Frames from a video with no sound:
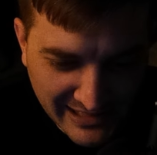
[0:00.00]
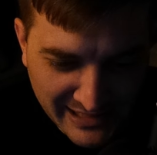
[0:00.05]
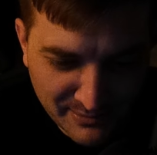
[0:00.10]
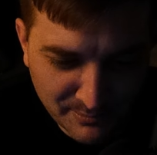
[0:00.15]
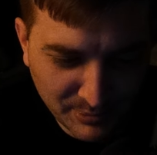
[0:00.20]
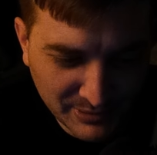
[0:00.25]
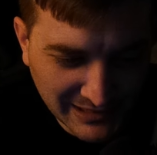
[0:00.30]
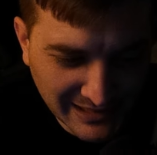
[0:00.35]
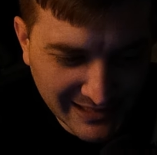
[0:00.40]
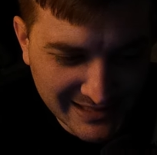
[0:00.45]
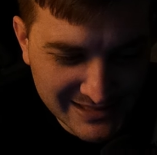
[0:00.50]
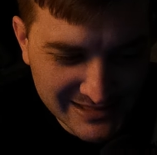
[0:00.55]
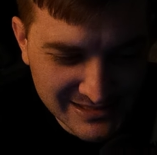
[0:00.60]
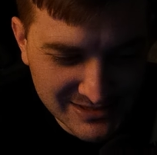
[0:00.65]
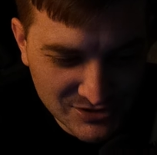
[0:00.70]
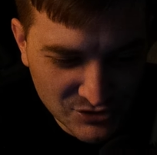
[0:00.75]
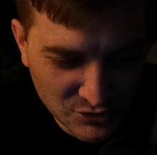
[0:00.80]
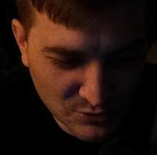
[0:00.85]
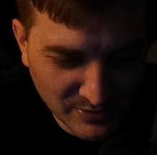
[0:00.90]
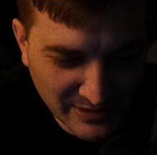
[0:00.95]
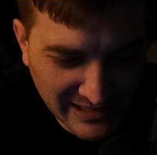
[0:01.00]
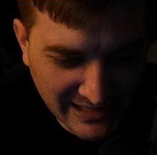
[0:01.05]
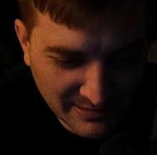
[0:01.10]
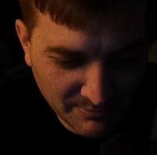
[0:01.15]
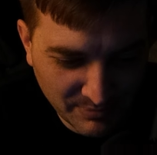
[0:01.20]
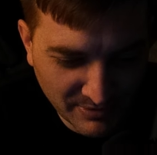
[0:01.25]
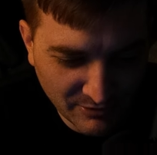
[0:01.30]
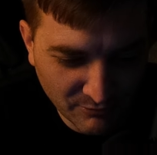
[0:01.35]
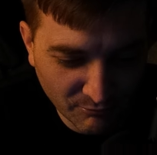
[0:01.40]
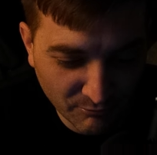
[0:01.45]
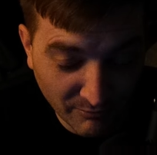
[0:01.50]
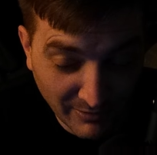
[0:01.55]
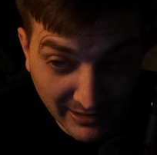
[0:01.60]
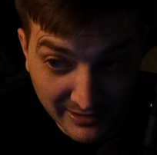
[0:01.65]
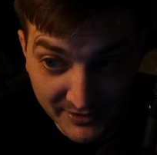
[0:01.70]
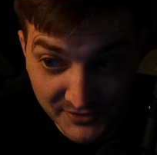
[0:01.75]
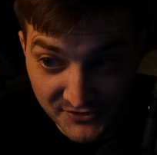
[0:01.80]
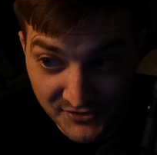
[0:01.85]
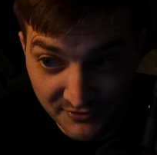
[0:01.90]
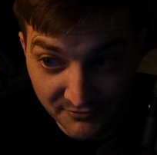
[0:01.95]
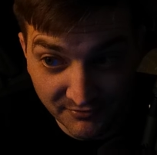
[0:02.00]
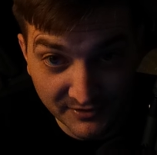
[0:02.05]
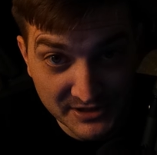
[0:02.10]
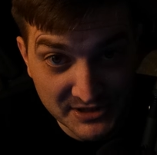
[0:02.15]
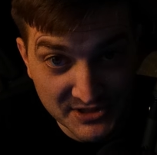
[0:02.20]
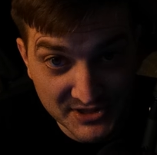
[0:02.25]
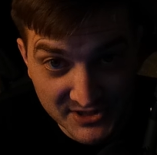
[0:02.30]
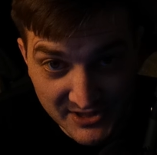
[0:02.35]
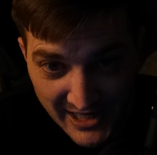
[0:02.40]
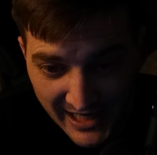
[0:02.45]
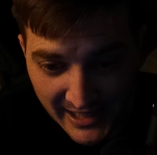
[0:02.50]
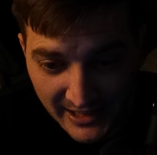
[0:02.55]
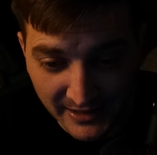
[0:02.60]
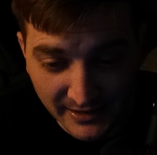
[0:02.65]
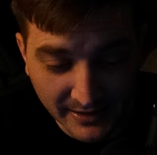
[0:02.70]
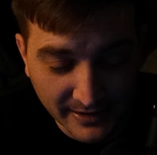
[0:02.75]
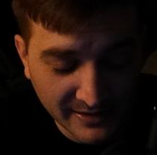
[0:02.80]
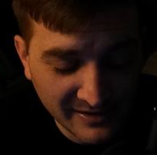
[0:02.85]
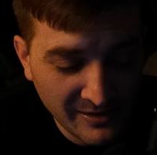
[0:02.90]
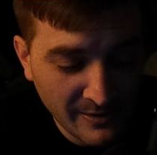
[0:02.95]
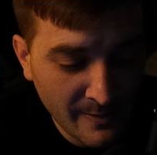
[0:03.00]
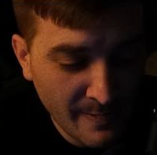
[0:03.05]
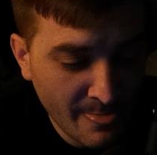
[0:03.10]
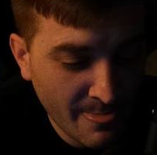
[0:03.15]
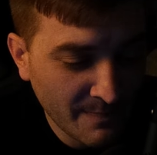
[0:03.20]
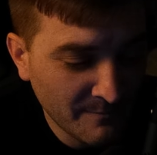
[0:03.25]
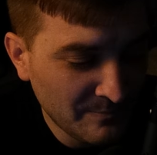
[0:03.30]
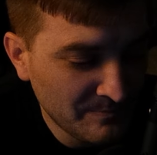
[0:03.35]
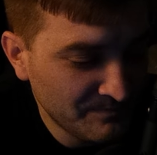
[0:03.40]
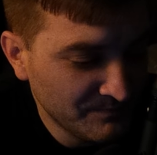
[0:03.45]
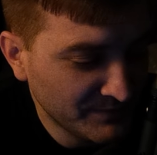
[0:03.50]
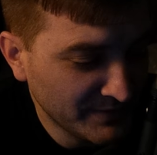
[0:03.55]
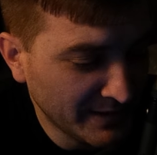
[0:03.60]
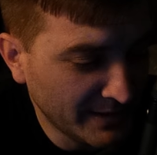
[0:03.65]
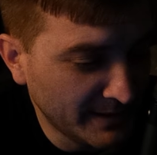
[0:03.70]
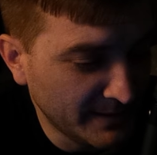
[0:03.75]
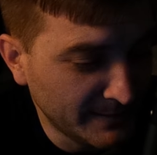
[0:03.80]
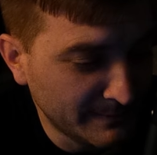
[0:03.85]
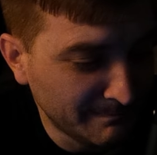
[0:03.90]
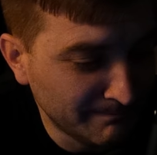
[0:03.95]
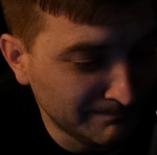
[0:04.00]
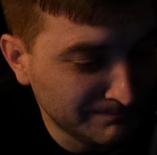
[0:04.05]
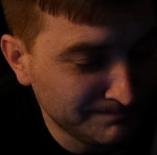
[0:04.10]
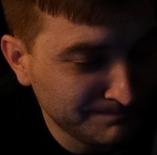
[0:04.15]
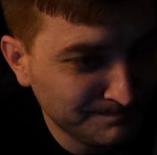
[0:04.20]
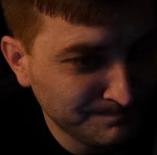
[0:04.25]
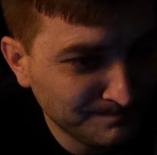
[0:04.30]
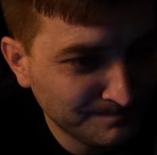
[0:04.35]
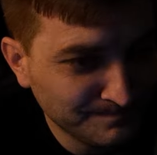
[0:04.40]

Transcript: in place to keep it relatively sane. Um,